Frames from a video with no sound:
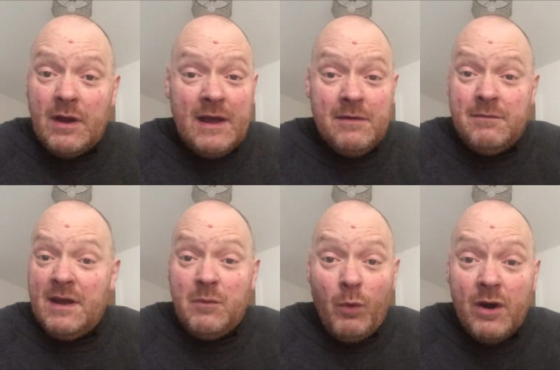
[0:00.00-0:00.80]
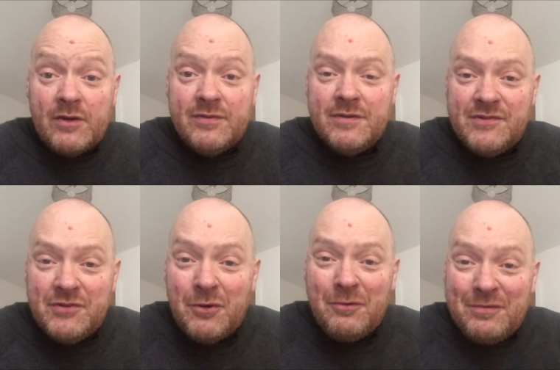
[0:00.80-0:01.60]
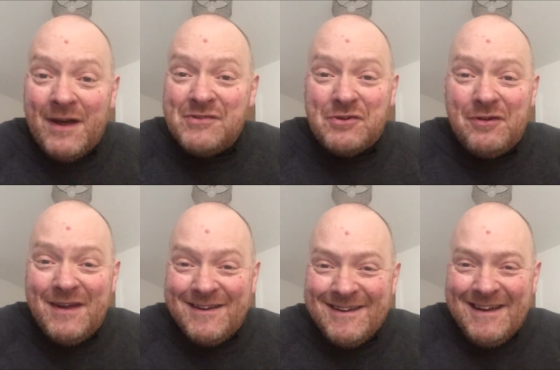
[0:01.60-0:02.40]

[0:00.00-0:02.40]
hell, it worked. So that's great.